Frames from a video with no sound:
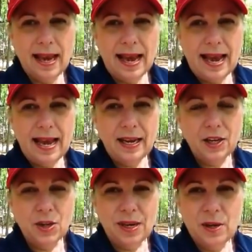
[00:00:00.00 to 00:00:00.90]
And
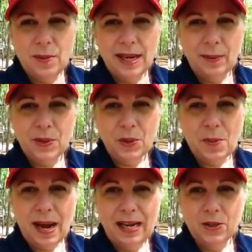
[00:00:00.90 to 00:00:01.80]
you need to be able to
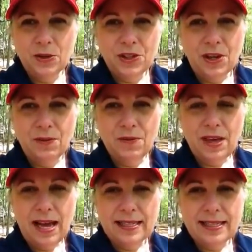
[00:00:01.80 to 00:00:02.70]
remind yourself of
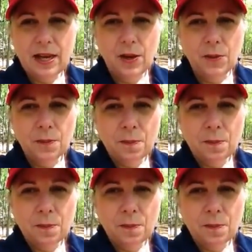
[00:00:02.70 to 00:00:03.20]
that. So